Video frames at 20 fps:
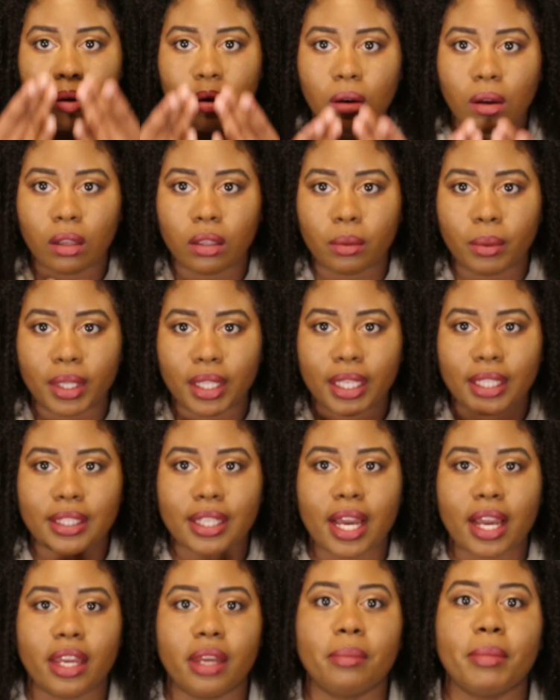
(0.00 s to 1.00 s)
all the way like
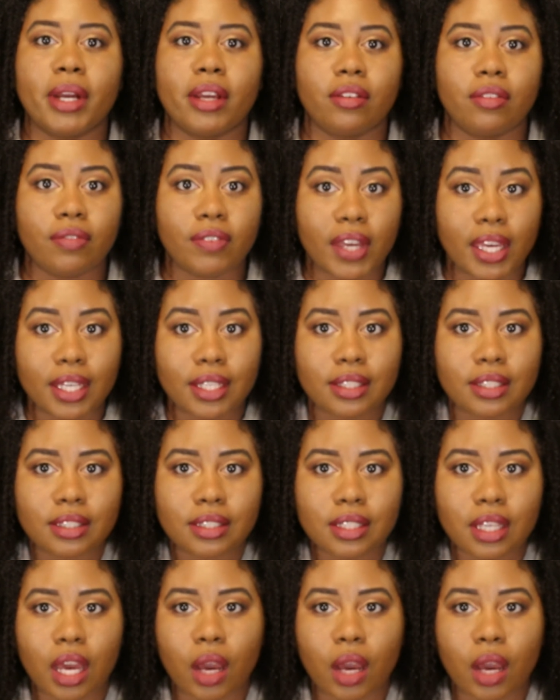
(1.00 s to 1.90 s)
that in my face.